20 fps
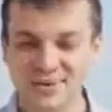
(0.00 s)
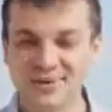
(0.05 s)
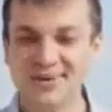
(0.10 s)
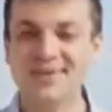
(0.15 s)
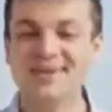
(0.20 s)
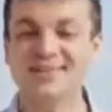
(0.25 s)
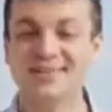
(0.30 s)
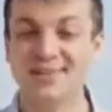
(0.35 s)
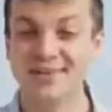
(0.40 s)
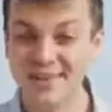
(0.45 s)

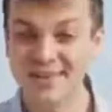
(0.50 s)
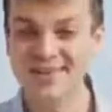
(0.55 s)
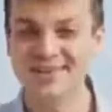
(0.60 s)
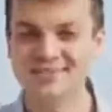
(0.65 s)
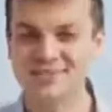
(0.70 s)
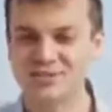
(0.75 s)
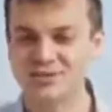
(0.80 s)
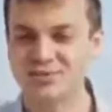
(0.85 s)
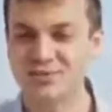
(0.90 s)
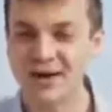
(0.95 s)
unique
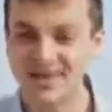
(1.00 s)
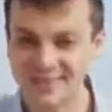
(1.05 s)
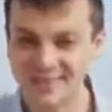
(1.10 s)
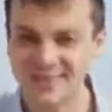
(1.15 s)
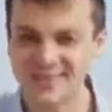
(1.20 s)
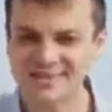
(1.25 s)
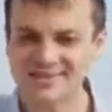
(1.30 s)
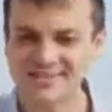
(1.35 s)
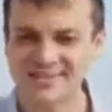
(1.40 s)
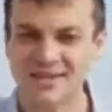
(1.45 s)
leads to
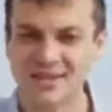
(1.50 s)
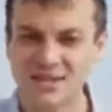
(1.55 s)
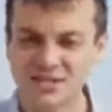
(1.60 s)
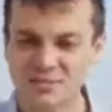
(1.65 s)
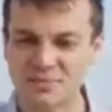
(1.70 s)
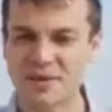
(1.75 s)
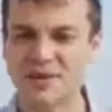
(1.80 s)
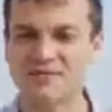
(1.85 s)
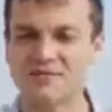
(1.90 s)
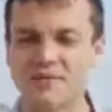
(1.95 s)
my list
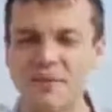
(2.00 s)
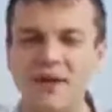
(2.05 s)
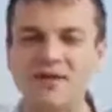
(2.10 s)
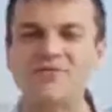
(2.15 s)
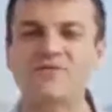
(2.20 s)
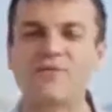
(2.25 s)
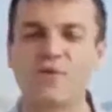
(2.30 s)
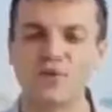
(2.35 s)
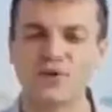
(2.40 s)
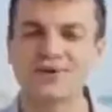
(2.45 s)
in a span of
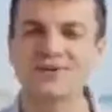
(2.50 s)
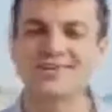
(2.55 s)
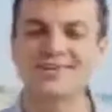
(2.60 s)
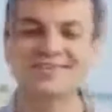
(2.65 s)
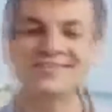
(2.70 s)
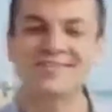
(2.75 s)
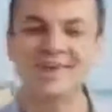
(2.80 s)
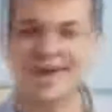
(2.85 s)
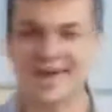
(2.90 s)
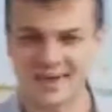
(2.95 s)
about
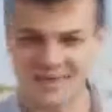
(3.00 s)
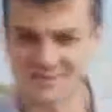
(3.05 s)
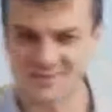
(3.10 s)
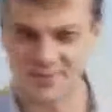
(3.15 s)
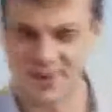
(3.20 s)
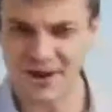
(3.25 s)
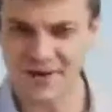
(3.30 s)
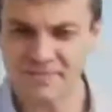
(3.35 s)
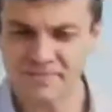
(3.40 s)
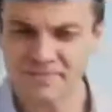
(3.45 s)
14
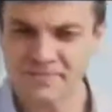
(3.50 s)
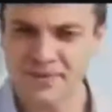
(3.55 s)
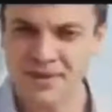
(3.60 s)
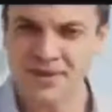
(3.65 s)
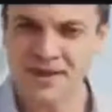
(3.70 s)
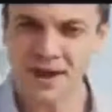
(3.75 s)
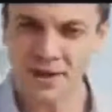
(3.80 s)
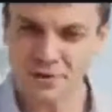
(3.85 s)
days, right?